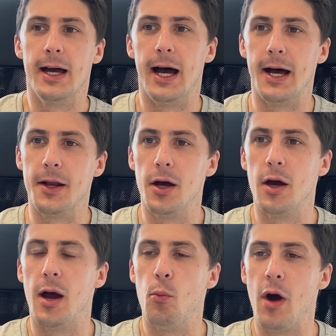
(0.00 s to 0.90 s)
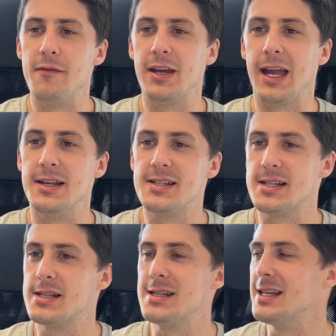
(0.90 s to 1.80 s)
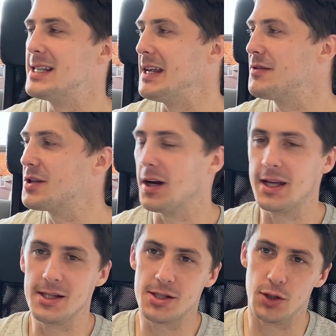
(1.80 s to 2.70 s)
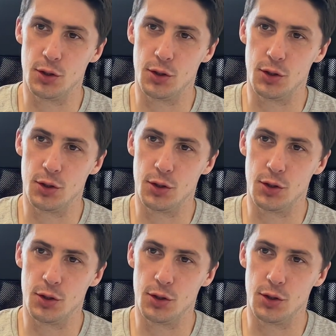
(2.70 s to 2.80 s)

and whatever you're getting your teeth stuck into,